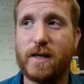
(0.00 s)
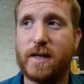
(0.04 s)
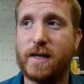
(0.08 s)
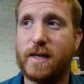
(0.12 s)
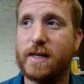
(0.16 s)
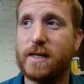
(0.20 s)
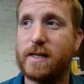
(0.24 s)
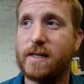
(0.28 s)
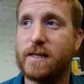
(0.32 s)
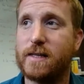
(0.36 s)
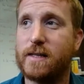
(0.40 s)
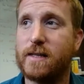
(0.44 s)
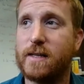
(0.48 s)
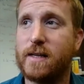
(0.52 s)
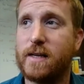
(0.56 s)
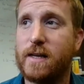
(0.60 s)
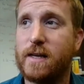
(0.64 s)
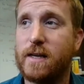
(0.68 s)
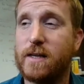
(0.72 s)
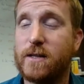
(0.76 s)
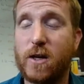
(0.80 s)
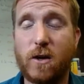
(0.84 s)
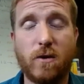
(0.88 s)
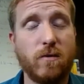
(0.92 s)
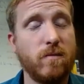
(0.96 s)
And
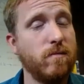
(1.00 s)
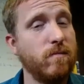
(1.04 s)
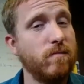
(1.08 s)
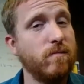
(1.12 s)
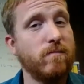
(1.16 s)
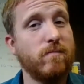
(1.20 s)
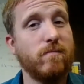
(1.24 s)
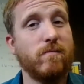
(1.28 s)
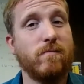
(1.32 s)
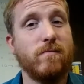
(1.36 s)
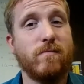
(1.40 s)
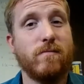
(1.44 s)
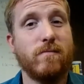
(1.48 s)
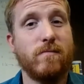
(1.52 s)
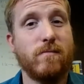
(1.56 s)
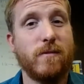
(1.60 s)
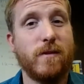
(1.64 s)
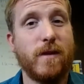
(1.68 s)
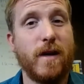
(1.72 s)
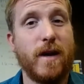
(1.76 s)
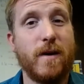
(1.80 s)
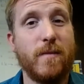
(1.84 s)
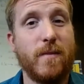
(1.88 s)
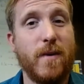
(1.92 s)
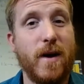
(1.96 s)
so,
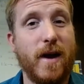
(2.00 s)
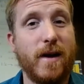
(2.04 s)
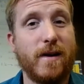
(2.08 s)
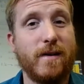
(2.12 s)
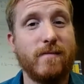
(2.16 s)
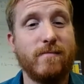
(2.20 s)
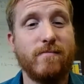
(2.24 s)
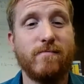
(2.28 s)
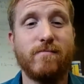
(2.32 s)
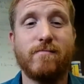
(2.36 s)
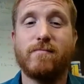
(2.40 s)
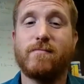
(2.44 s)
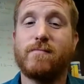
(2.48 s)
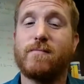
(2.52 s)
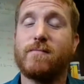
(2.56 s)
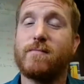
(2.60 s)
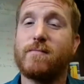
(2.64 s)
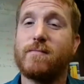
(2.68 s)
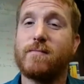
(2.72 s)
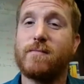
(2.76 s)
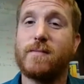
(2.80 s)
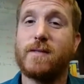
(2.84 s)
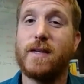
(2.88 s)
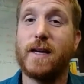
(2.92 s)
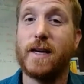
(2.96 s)
with that in mind,
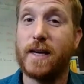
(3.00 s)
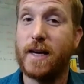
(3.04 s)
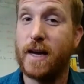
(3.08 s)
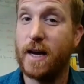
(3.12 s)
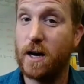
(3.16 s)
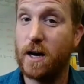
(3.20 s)
take